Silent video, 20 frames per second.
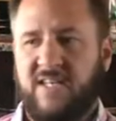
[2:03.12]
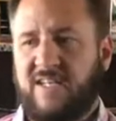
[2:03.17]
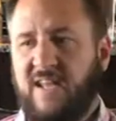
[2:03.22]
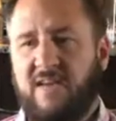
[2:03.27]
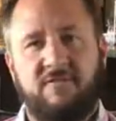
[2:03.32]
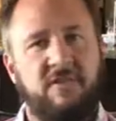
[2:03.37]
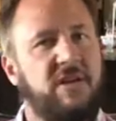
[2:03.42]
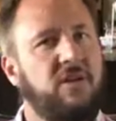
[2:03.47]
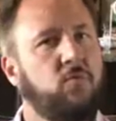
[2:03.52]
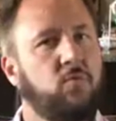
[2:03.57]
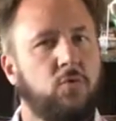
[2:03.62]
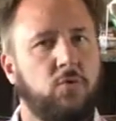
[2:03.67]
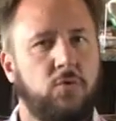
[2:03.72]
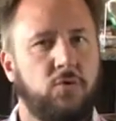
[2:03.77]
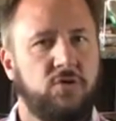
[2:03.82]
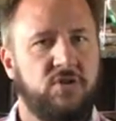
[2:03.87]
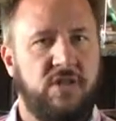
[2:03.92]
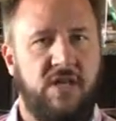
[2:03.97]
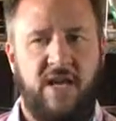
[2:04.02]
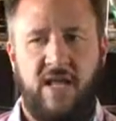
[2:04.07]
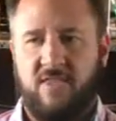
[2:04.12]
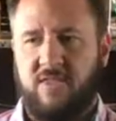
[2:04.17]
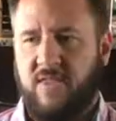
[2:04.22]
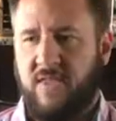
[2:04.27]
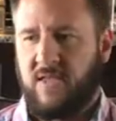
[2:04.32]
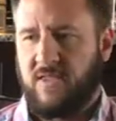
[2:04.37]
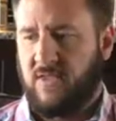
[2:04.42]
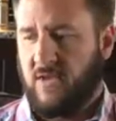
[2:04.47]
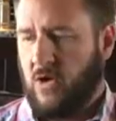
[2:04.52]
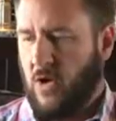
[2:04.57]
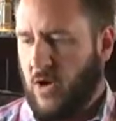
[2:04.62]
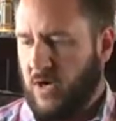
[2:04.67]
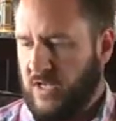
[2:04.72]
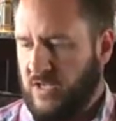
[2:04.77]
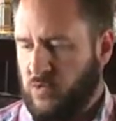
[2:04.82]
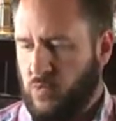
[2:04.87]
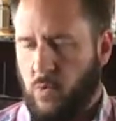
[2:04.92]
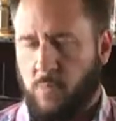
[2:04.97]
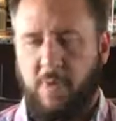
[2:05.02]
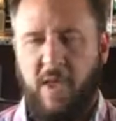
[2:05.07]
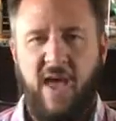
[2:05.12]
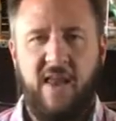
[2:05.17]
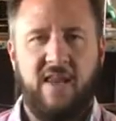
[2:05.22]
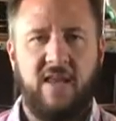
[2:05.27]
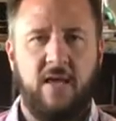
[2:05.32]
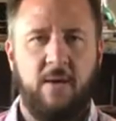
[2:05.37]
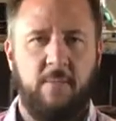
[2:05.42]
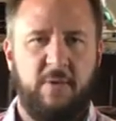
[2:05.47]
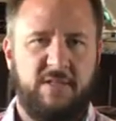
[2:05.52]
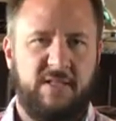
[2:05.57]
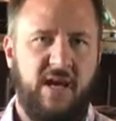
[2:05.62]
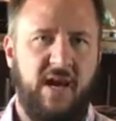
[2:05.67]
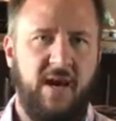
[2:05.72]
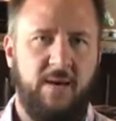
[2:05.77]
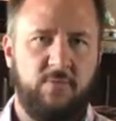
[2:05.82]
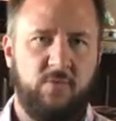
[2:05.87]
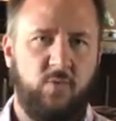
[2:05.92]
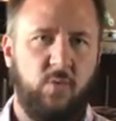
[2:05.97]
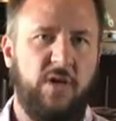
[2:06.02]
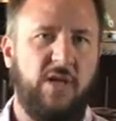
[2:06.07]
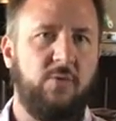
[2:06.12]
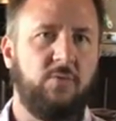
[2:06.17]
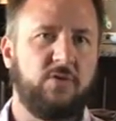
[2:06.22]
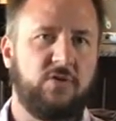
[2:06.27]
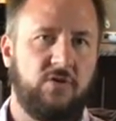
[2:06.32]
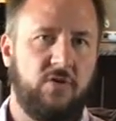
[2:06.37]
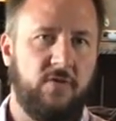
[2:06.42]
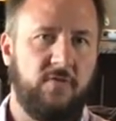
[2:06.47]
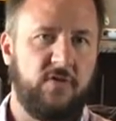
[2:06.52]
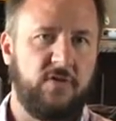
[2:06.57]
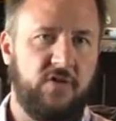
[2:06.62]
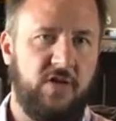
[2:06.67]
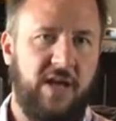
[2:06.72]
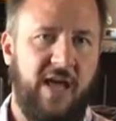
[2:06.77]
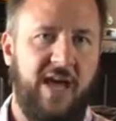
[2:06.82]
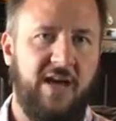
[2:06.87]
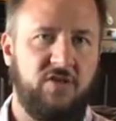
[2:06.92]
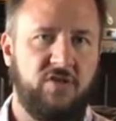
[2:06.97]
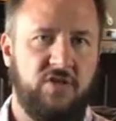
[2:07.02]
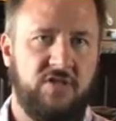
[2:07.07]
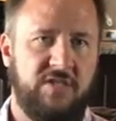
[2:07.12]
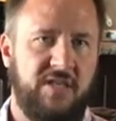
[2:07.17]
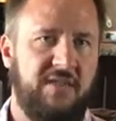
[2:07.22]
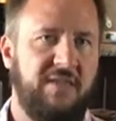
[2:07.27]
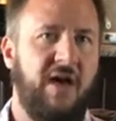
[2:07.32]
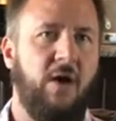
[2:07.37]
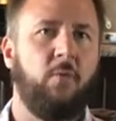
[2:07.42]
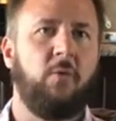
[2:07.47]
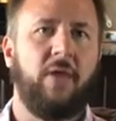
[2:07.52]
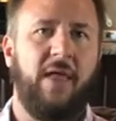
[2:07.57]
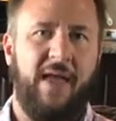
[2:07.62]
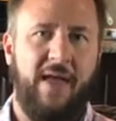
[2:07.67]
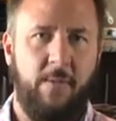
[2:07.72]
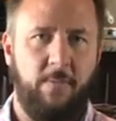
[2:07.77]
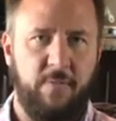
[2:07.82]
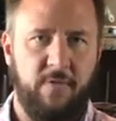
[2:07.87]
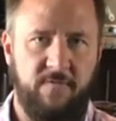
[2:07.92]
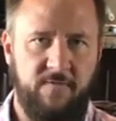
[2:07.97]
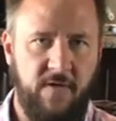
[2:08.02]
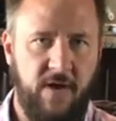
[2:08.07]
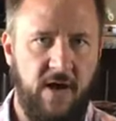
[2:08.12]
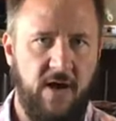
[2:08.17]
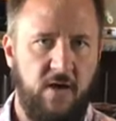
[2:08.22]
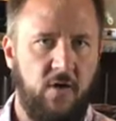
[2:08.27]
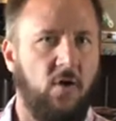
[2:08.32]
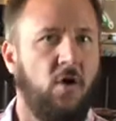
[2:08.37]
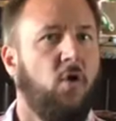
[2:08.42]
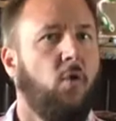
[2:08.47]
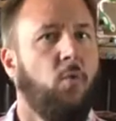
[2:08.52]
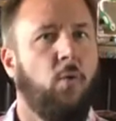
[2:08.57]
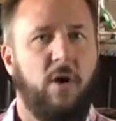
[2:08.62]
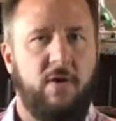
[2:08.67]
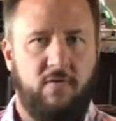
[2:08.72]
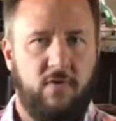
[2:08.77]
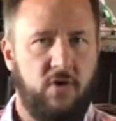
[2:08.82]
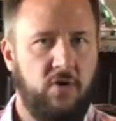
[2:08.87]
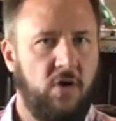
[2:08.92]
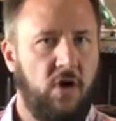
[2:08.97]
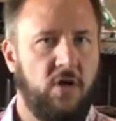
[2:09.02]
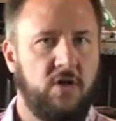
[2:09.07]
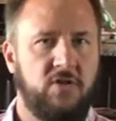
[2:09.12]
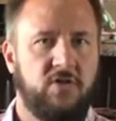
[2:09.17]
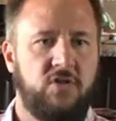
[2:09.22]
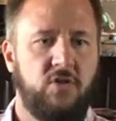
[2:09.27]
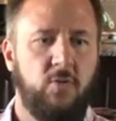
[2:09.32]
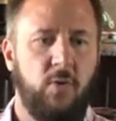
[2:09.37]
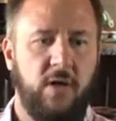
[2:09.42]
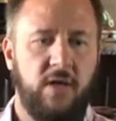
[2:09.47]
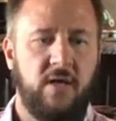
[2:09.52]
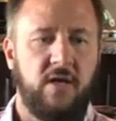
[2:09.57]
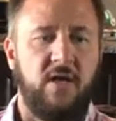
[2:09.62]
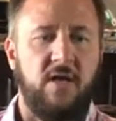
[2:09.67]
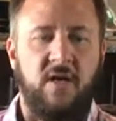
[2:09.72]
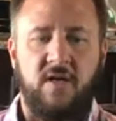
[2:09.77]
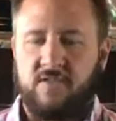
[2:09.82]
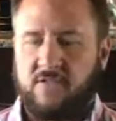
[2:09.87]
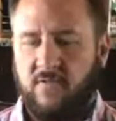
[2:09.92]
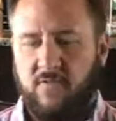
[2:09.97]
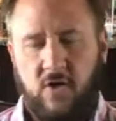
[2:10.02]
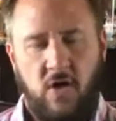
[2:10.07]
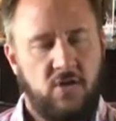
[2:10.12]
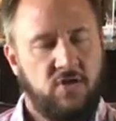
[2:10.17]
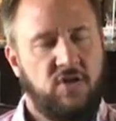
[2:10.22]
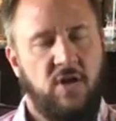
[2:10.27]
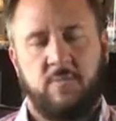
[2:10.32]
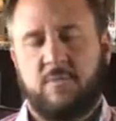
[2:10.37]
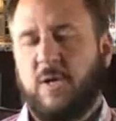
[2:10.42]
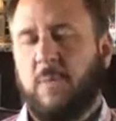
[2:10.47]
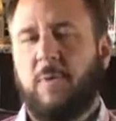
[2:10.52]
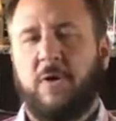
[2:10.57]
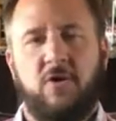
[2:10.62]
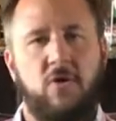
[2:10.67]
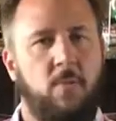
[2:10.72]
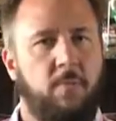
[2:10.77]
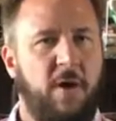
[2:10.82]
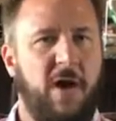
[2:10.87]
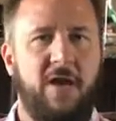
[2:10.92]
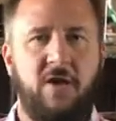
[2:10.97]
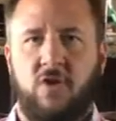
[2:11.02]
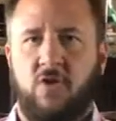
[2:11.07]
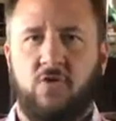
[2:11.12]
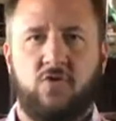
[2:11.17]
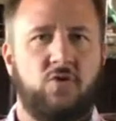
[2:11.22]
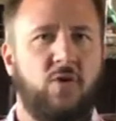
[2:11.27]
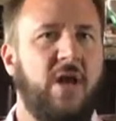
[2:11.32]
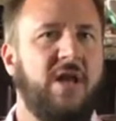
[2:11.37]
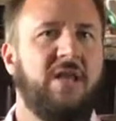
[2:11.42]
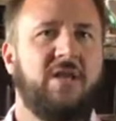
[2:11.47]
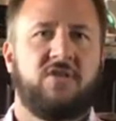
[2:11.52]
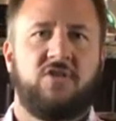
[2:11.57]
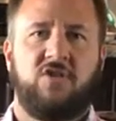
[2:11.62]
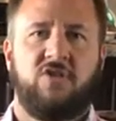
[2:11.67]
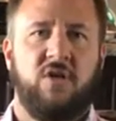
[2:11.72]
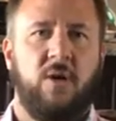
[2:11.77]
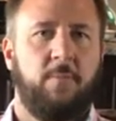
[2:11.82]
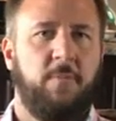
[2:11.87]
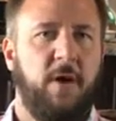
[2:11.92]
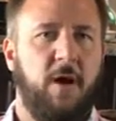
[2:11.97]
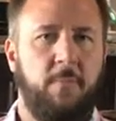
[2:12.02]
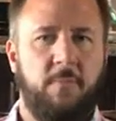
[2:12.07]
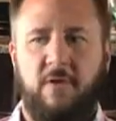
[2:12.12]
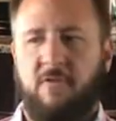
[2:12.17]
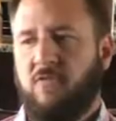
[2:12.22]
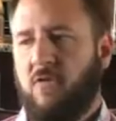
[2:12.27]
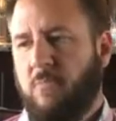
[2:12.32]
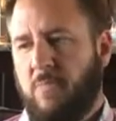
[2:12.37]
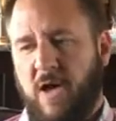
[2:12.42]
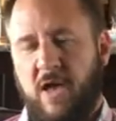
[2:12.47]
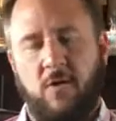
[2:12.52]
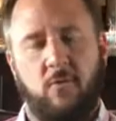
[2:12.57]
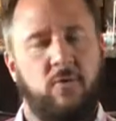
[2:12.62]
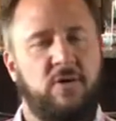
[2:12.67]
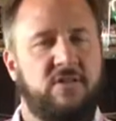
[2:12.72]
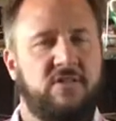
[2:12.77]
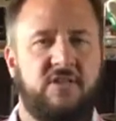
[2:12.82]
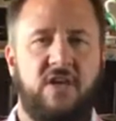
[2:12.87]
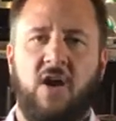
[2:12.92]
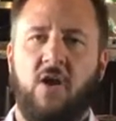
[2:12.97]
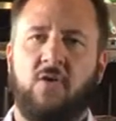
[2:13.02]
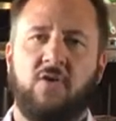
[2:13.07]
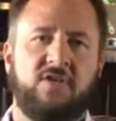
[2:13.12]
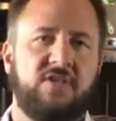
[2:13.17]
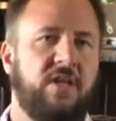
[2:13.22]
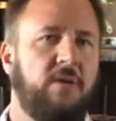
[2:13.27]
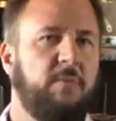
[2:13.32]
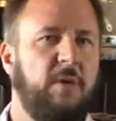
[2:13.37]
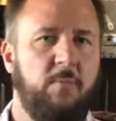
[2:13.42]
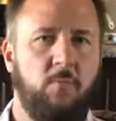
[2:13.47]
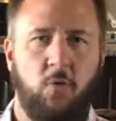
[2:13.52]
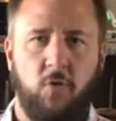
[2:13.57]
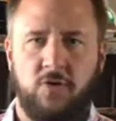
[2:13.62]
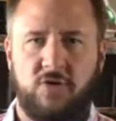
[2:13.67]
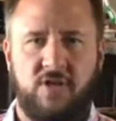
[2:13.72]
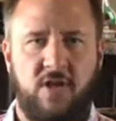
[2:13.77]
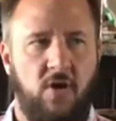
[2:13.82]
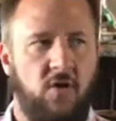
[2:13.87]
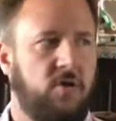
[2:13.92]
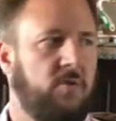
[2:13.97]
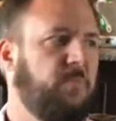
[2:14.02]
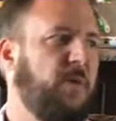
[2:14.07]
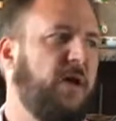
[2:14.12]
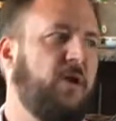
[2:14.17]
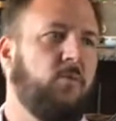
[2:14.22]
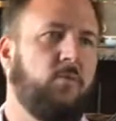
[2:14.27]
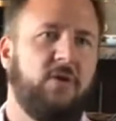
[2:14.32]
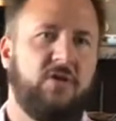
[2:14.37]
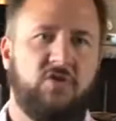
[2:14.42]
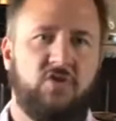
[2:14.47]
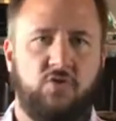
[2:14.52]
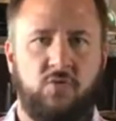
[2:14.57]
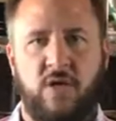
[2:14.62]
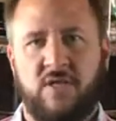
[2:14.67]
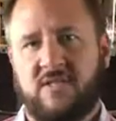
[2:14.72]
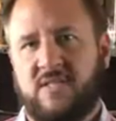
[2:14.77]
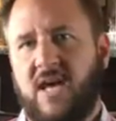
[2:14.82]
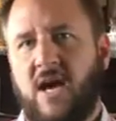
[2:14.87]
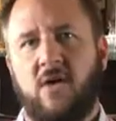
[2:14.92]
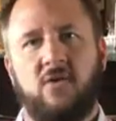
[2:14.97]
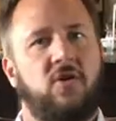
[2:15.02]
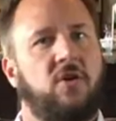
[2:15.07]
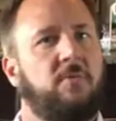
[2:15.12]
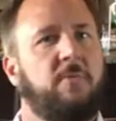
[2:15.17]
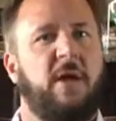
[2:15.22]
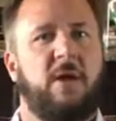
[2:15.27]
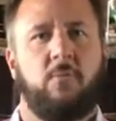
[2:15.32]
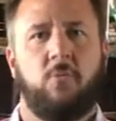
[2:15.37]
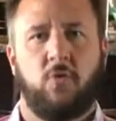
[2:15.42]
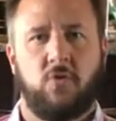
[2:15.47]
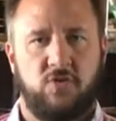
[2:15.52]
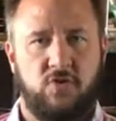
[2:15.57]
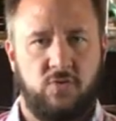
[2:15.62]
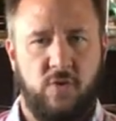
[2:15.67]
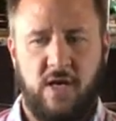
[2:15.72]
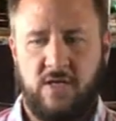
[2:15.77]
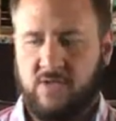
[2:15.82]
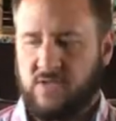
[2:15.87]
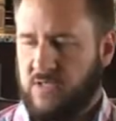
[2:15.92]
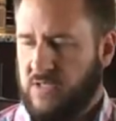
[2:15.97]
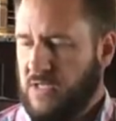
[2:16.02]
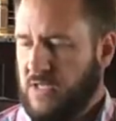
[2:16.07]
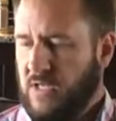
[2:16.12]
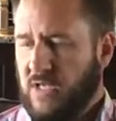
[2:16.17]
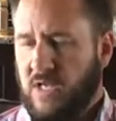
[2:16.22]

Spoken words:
didn't have any rules, and I think the guardians were petting him at times when he was nervous and anxious, and that will amplify whatever your dog is doing. So if a dog jumps up on you, pet it, you're training it to jump up. If you pet it when it's scared, it's going to be more scared. You pet it when it's stressed out, you're going to make it more stressed.